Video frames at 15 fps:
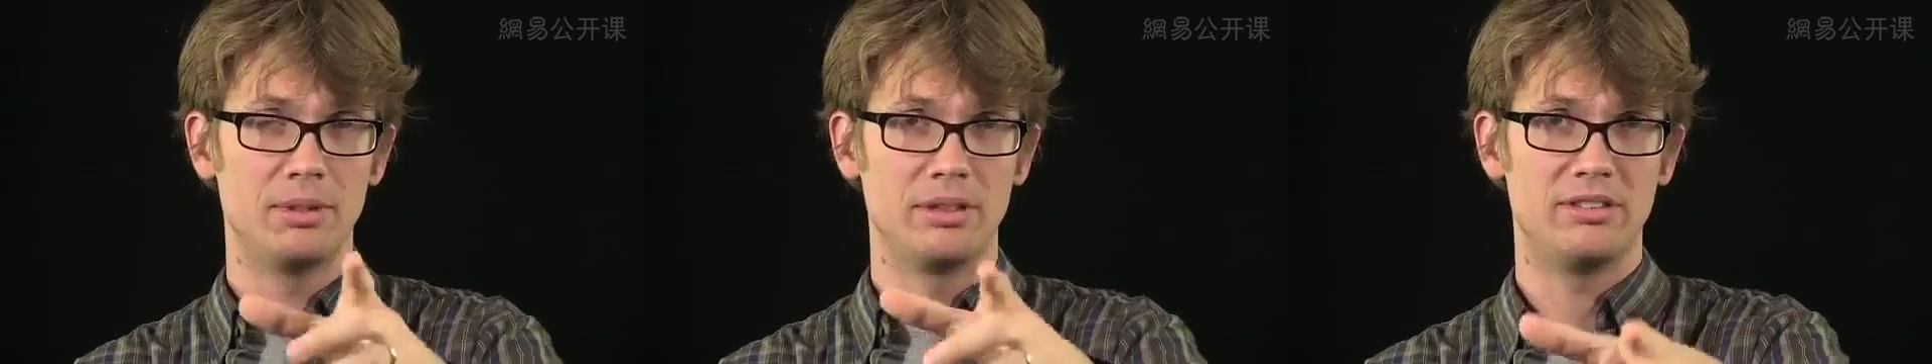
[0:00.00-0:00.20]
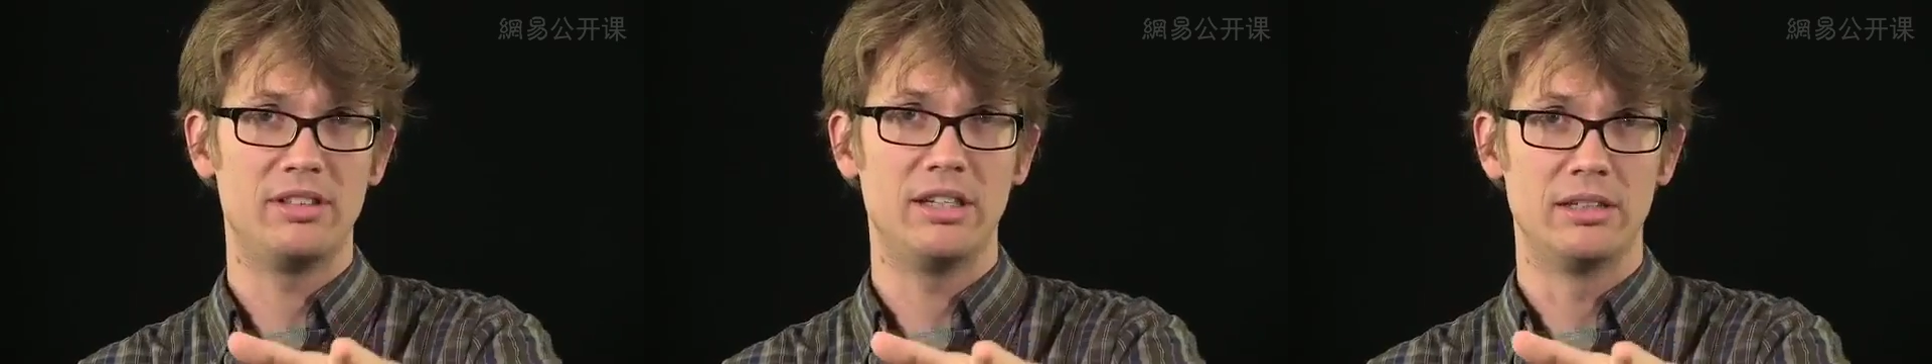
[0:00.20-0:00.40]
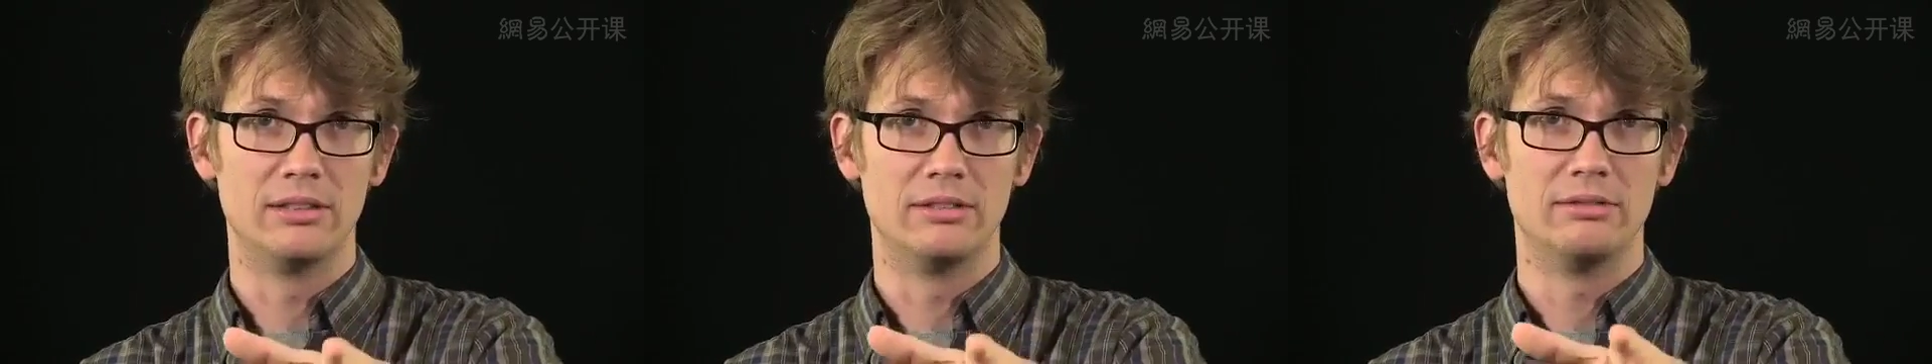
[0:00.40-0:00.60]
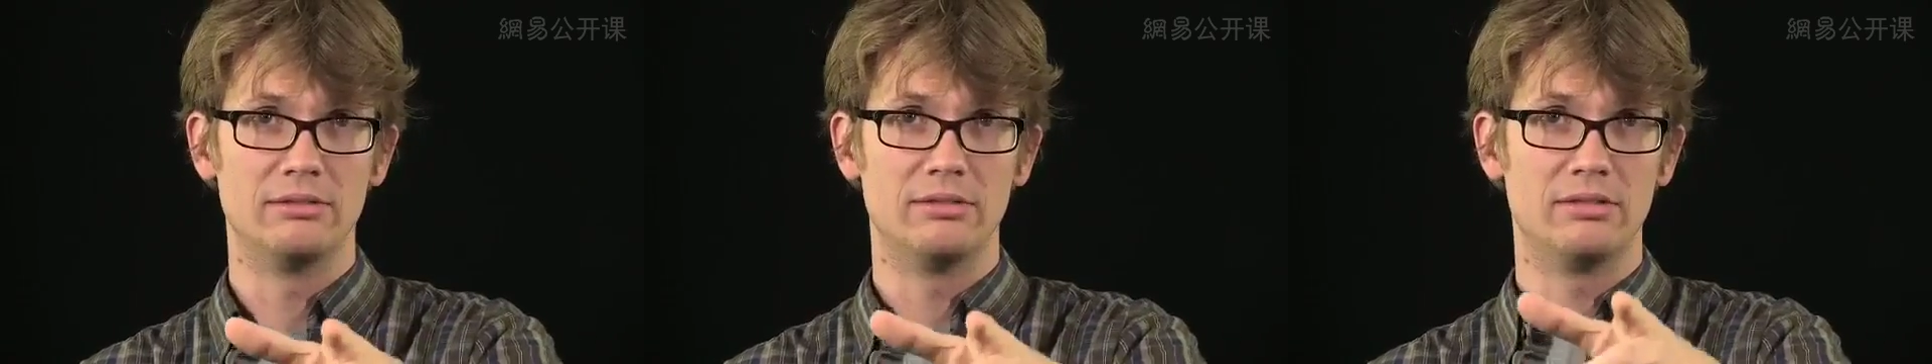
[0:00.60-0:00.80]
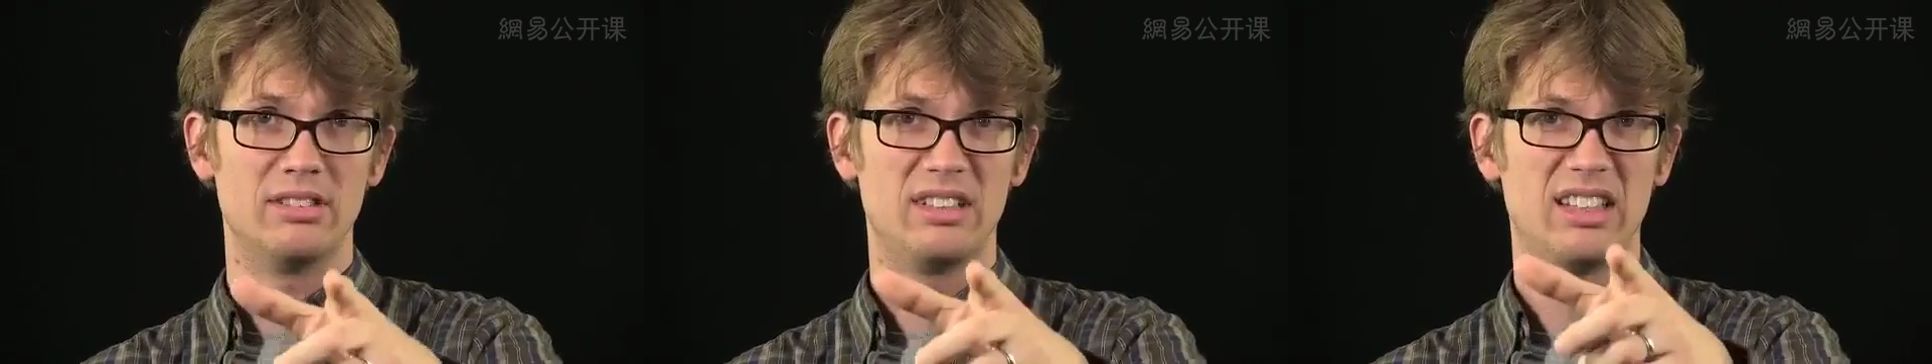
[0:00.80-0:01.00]
but still,
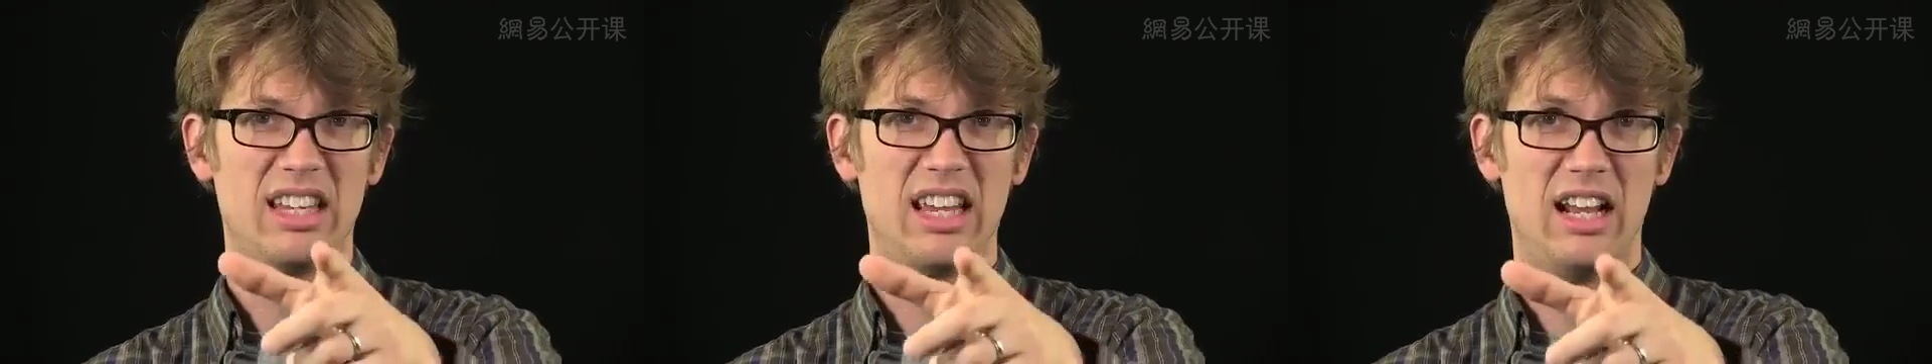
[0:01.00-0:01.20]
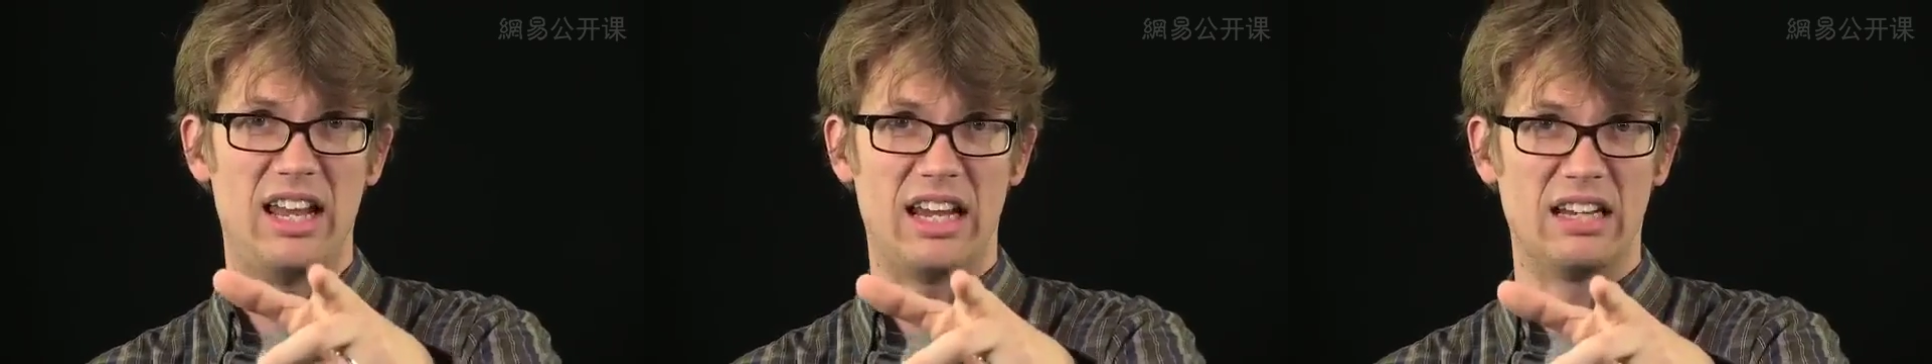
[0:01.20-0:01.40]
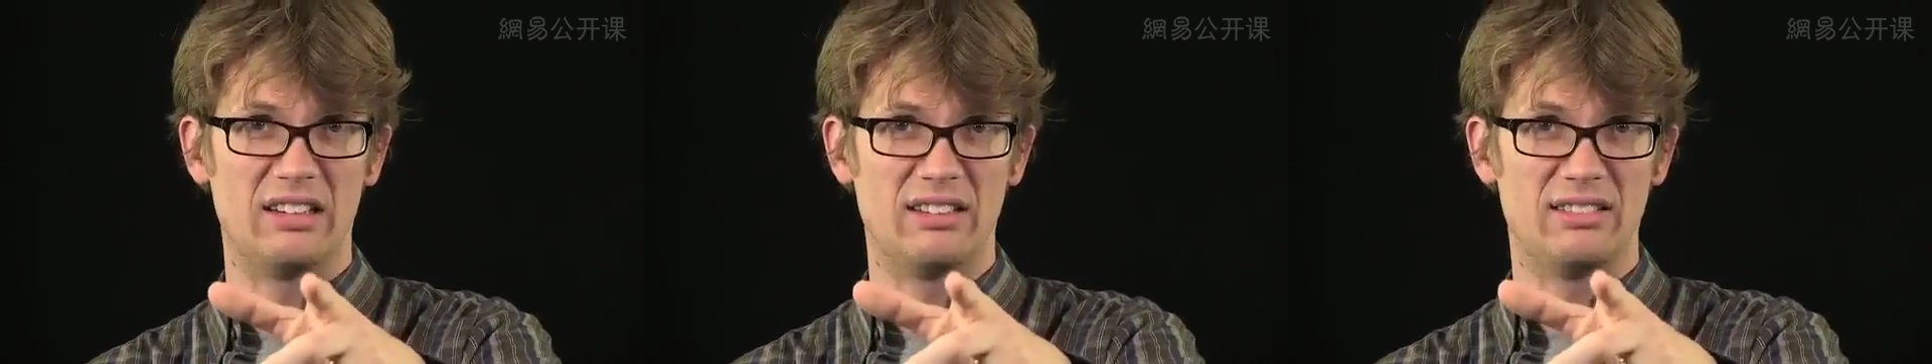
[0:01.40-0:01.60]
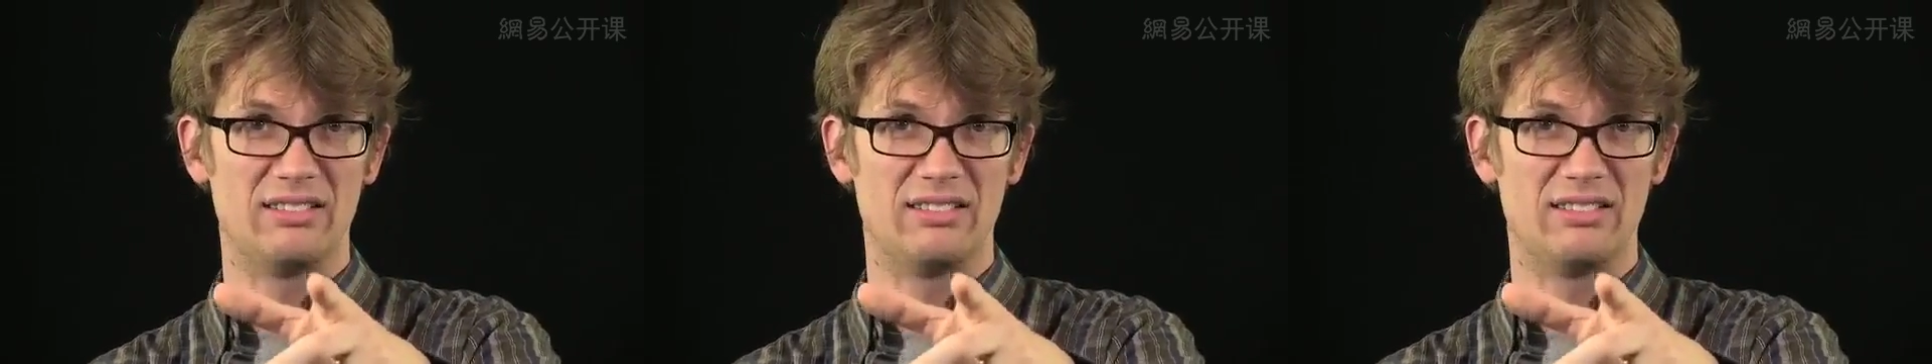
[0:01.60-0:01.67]
killing.